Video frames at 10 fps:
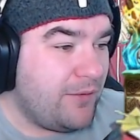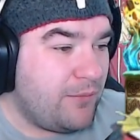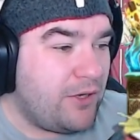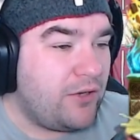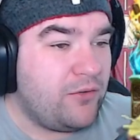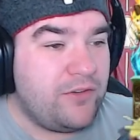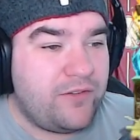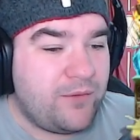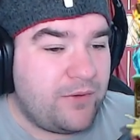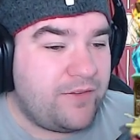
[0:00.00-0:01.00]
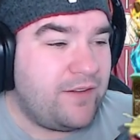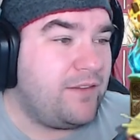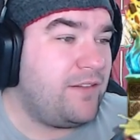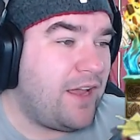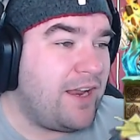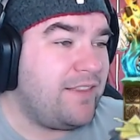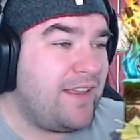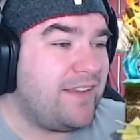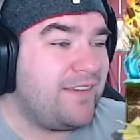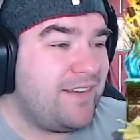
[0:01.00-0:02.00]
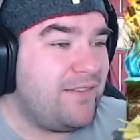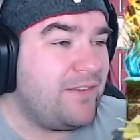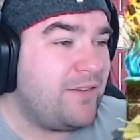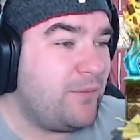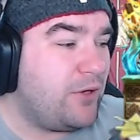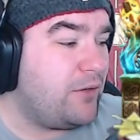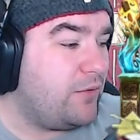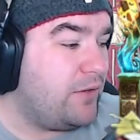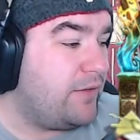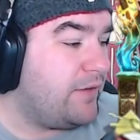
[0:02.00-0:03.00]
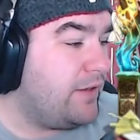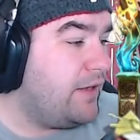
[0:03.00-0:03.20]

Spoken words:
My goodness, almost 8,000 defense. My goodness.